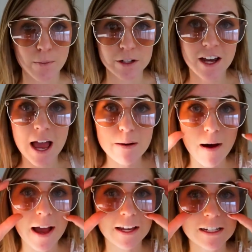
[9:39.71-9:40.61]

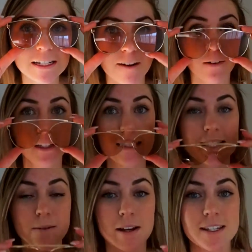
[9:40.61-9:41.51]
summertime, I could definitely
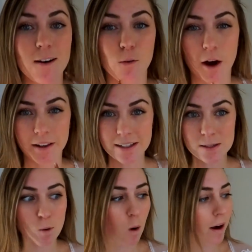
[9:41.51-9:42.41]
see myself wearing
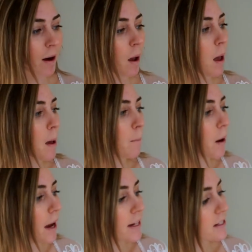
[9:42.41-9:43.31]
these more.
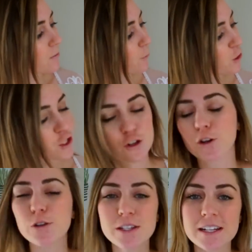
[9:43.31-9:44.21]
But for just
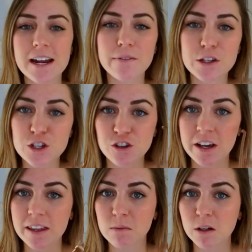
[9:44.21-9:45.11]
cruising down the
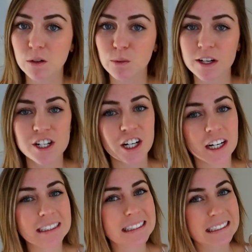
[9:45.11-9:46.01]
street in the middle of
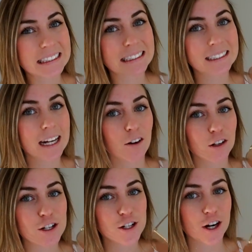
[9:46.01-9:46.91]
winter, Not really